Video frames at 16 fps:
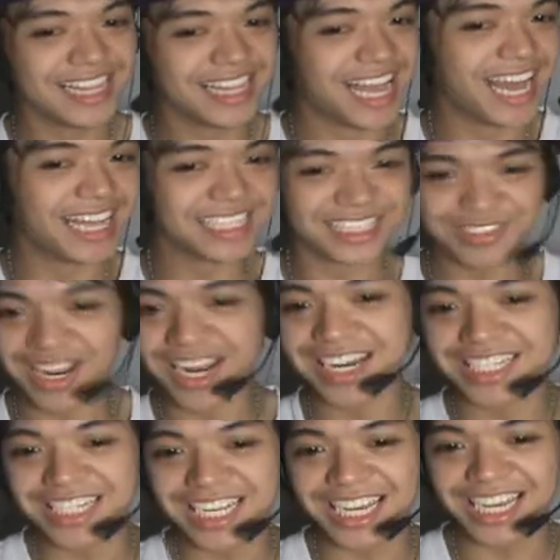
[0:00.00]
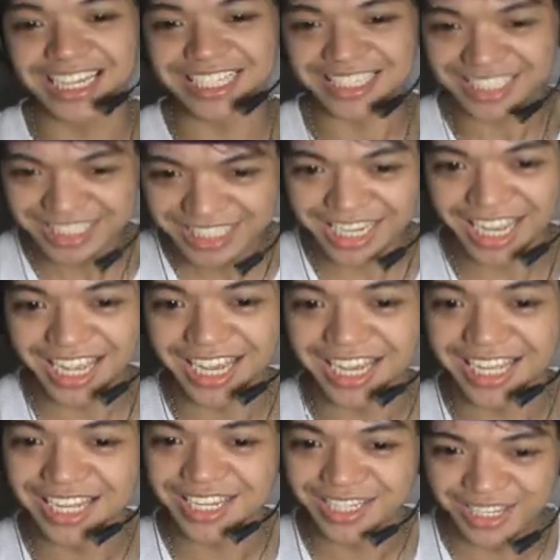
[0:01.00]
The strategy is
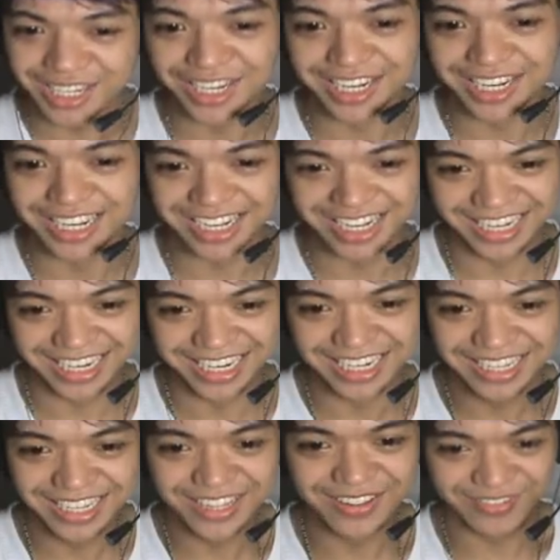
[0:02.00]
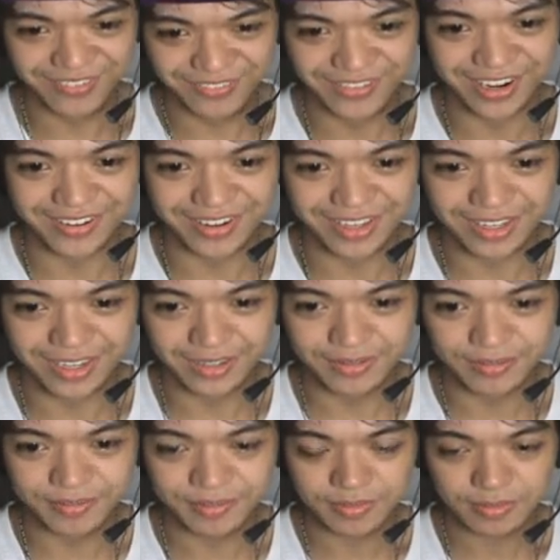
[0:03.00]
still good.
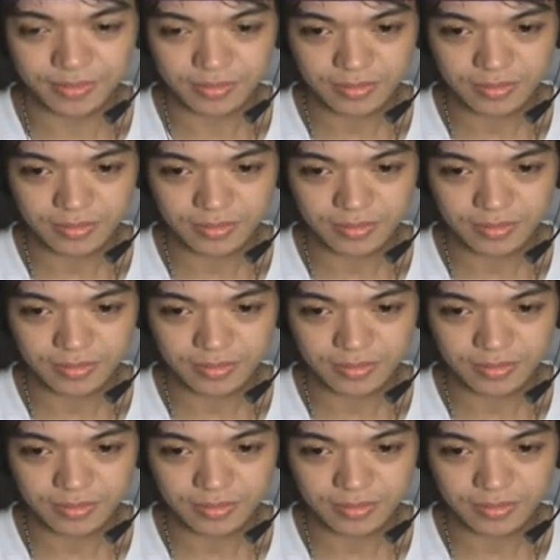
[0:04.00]
Hi.